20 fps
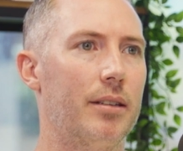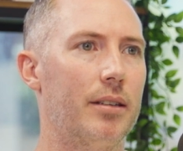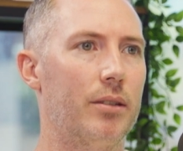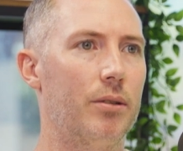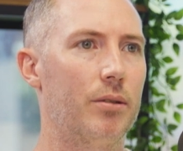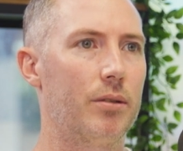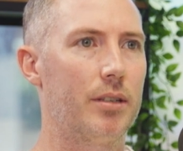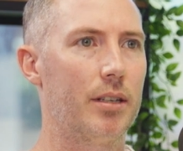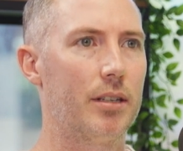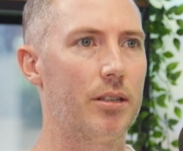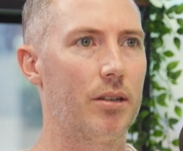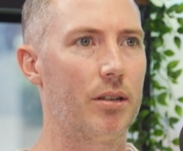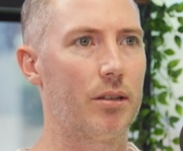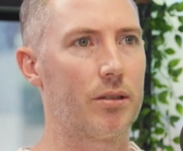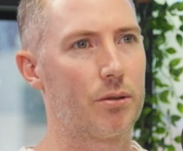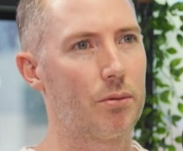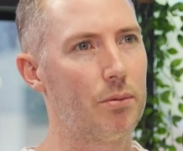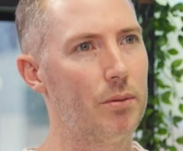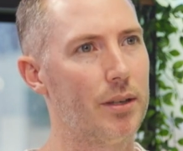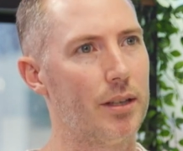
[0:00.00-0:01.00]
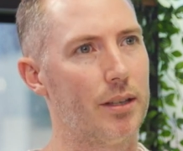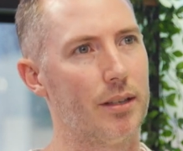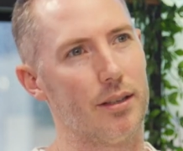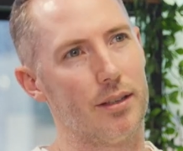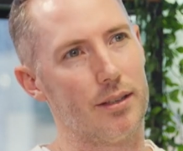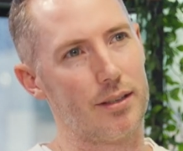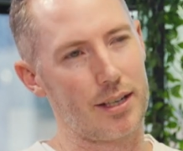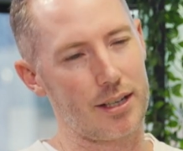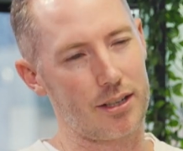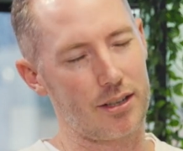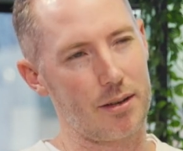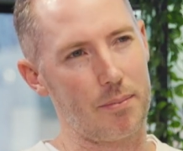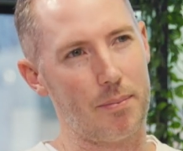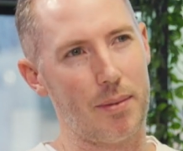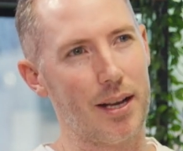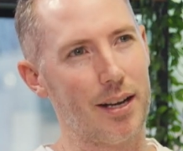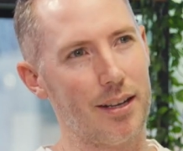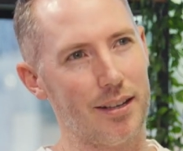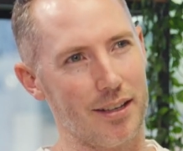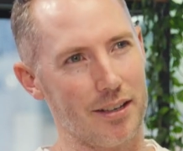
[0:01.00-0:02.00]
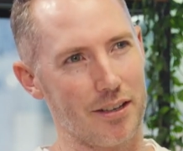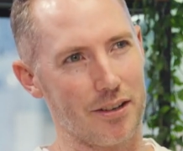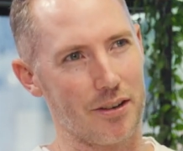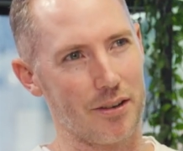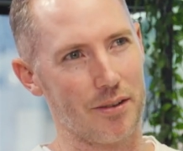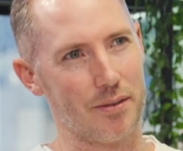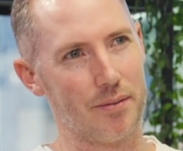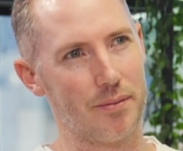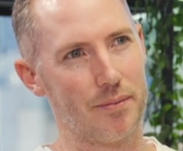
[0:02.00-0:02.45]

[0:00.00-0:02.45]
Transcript: your digital twin is actually better than you,